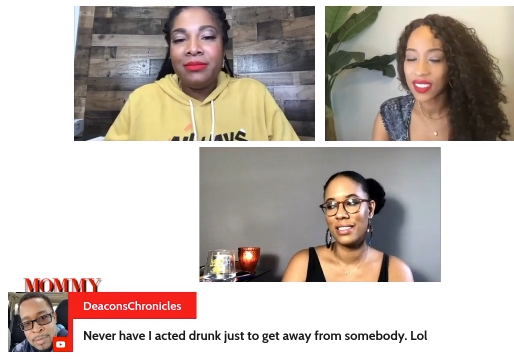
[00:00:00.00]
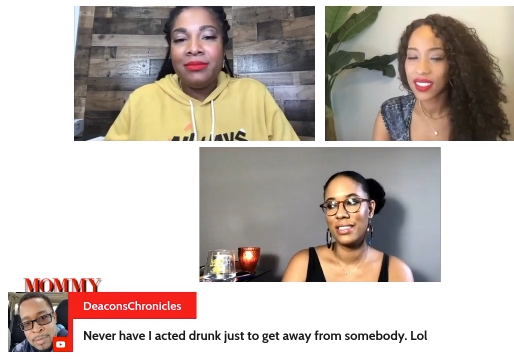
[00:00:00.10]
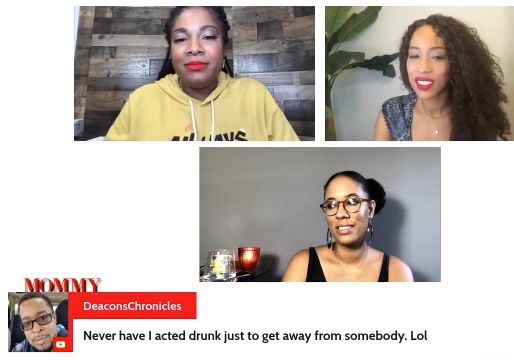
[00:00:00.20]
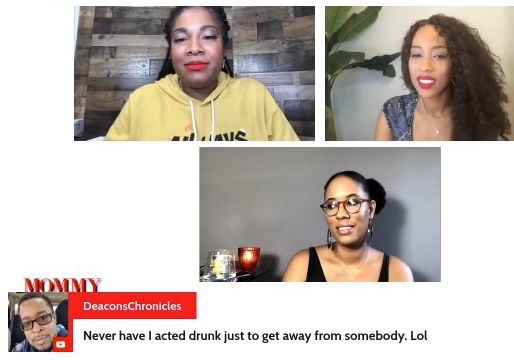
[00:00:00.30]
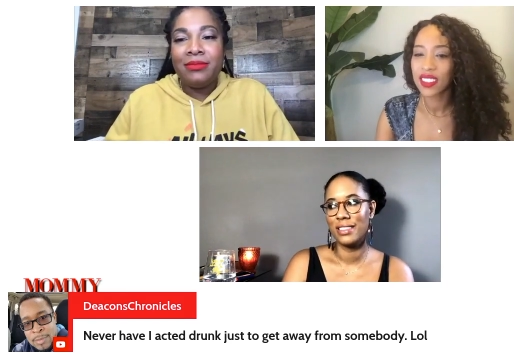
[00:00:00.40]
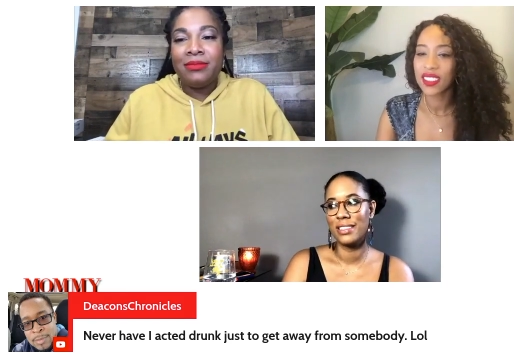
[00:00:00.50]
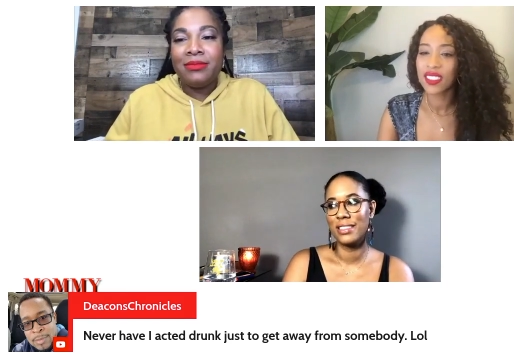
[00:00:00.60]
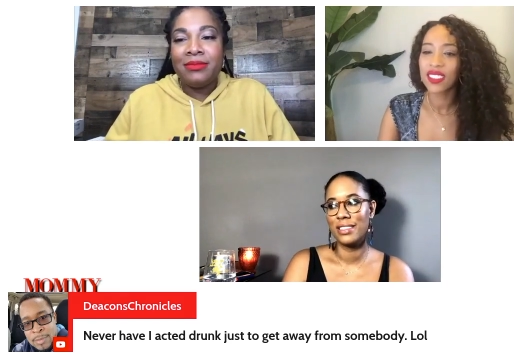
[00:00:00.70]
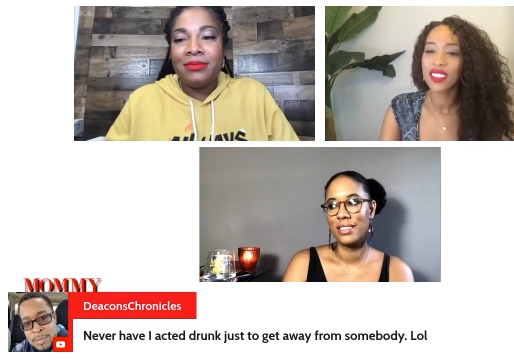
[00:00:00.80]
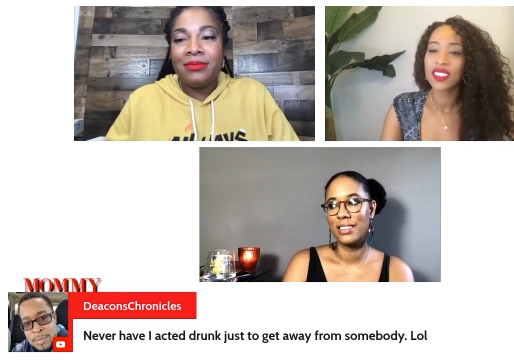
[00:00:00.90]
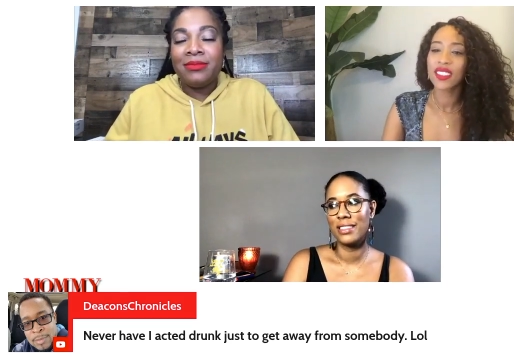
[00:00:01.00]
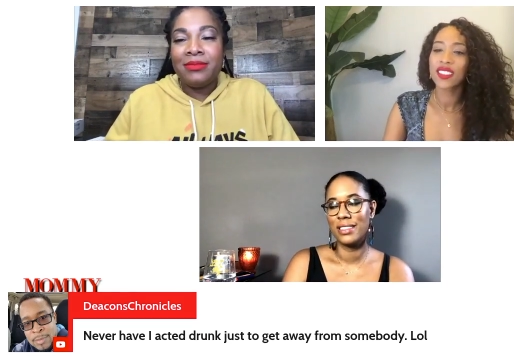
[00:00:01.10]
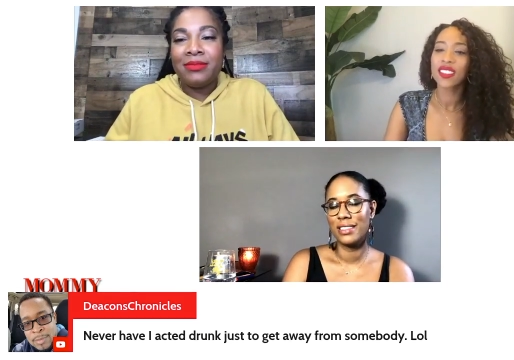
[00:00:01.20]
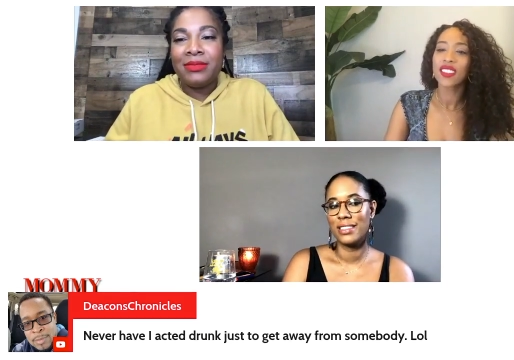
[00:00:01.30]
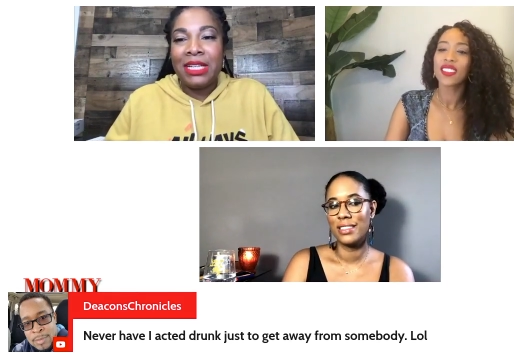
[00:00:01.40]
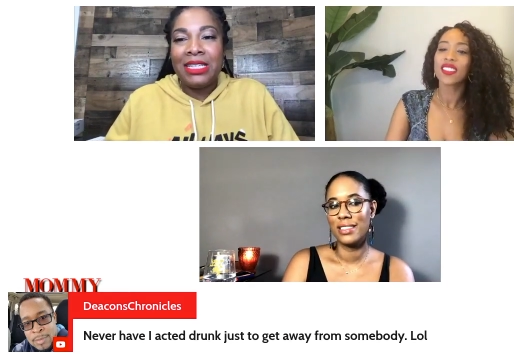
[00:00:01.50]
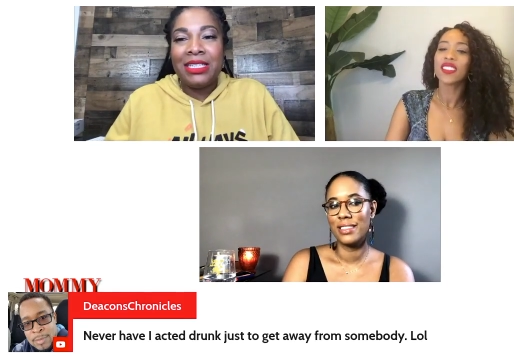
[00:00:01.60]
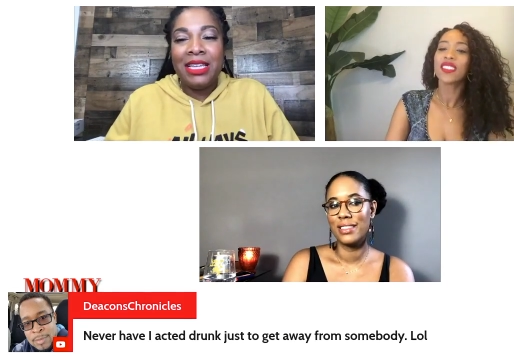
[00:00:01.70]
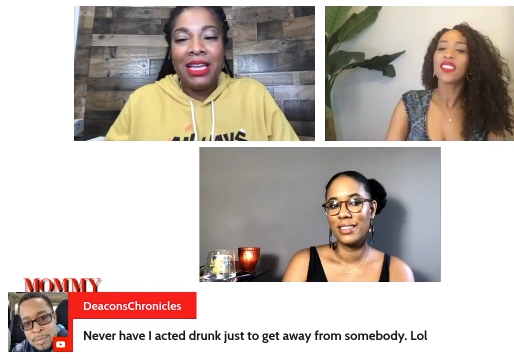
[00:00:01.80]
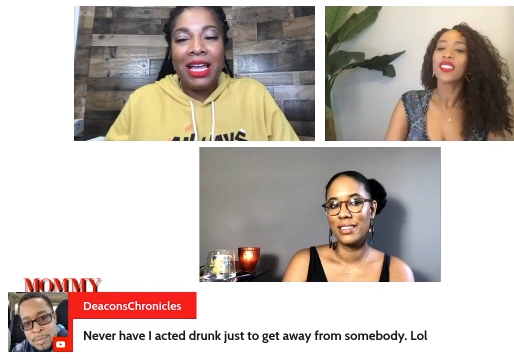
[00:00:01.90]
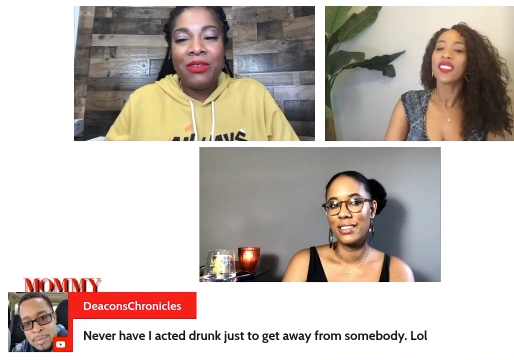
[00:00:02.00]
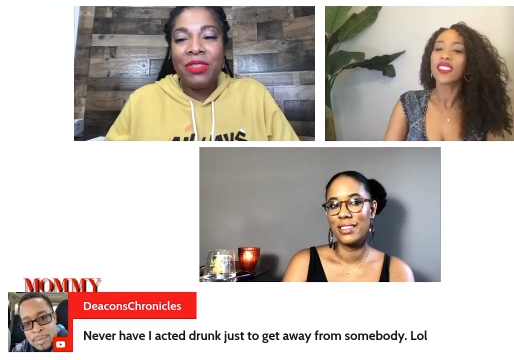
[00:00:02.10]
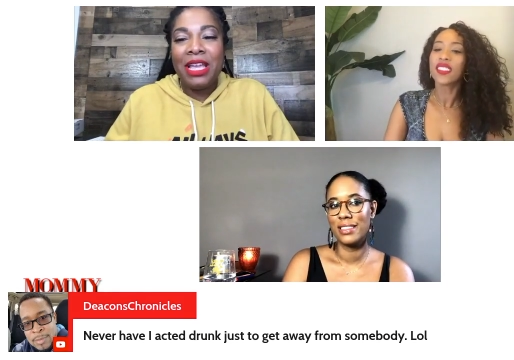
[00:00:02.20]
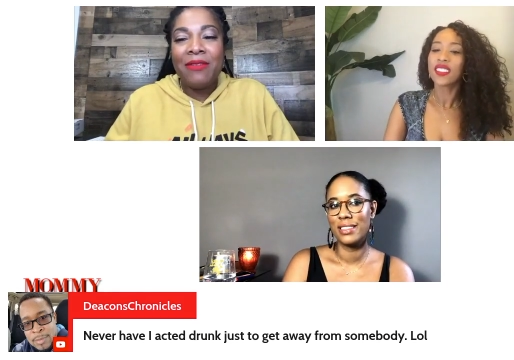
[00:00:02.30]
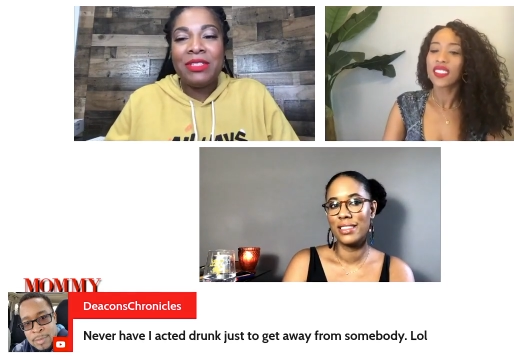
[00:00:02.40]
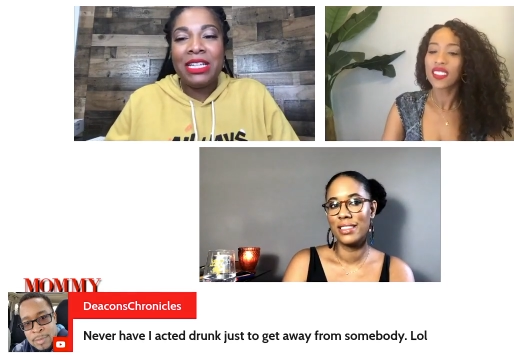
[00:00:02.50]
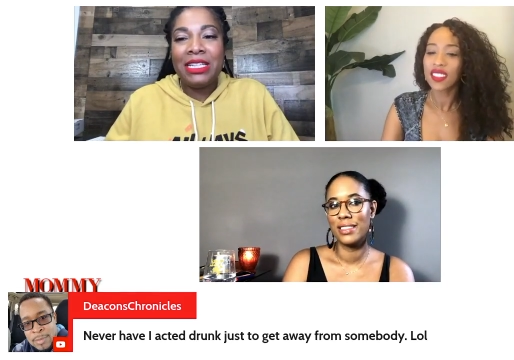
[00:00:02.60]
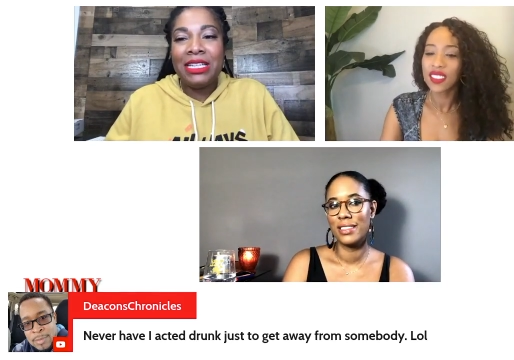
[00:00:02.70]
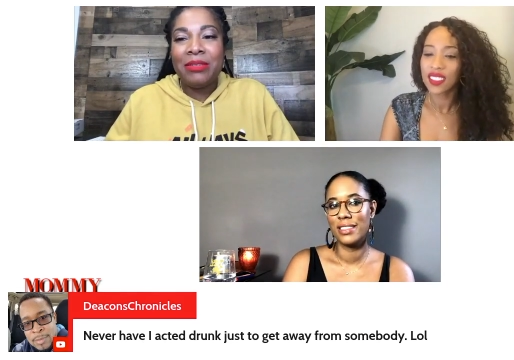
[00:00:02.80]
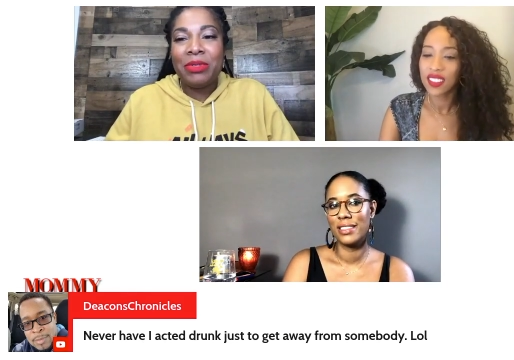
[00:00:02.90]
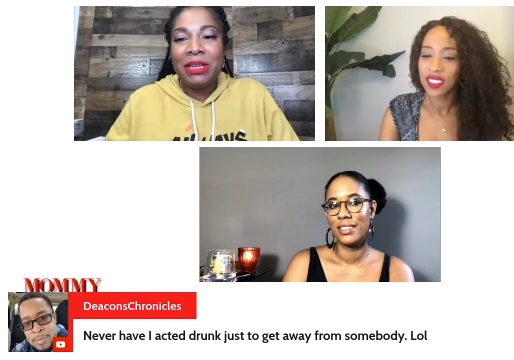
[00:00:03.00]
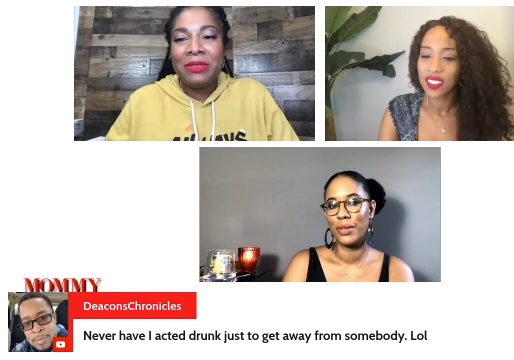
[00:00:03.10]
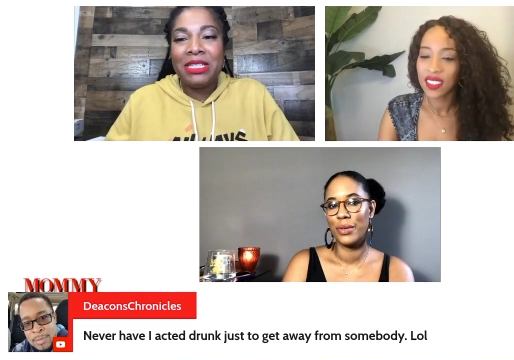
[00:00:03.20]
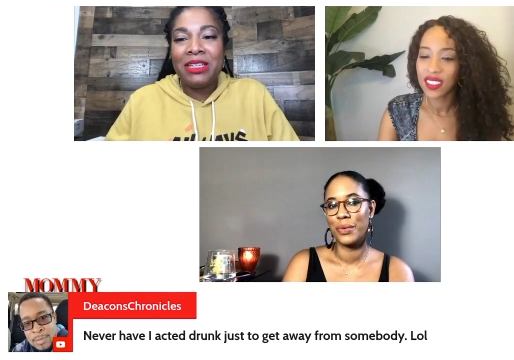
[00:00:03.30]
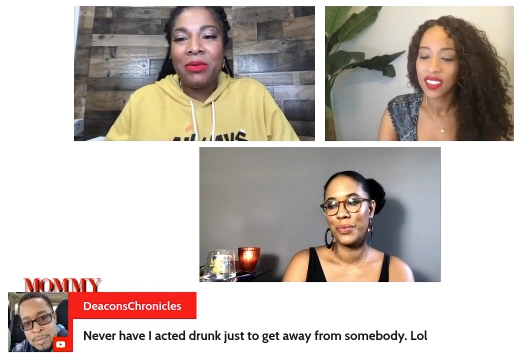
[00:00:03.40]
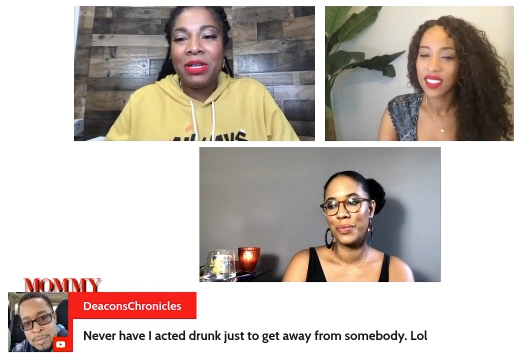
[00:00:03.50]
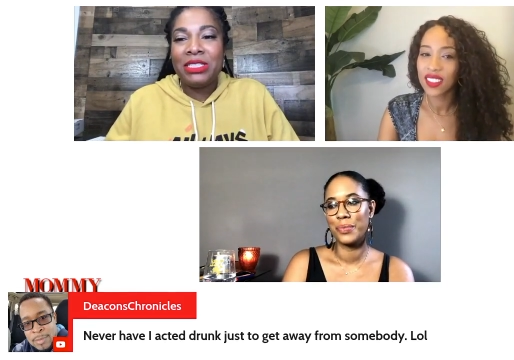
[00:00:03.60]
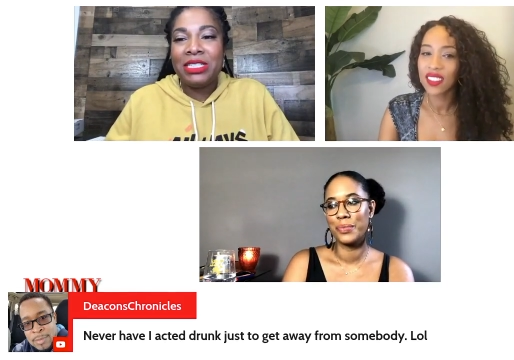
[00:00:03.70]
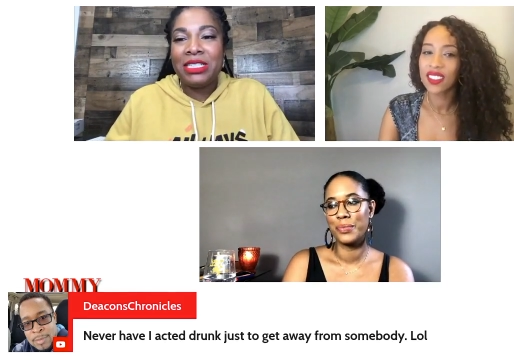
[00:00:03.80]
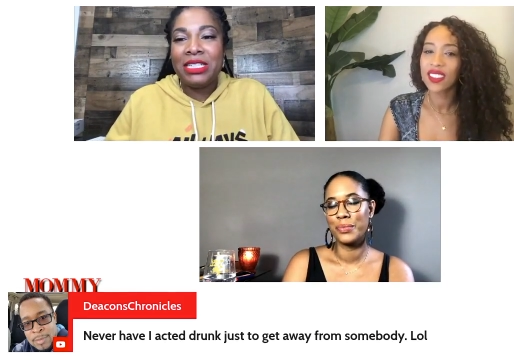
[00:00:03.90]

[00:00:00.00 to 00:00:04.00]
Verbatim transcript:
Speaker 1: Mm-hmm.
Speaker 2: Yeah, I don't think I've done it, but that was a good question,